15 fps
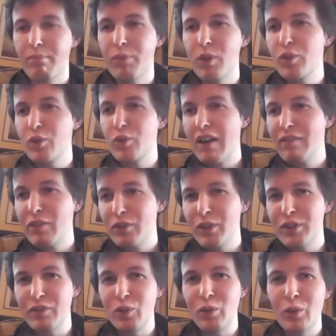Those
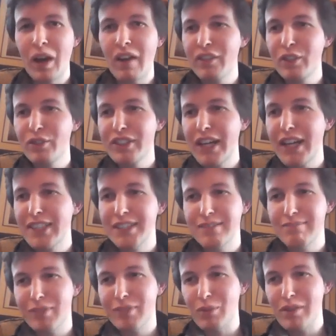of you who haven't used JAX,
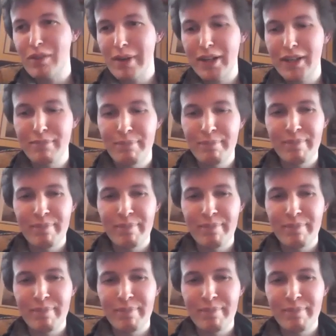don't worry about it.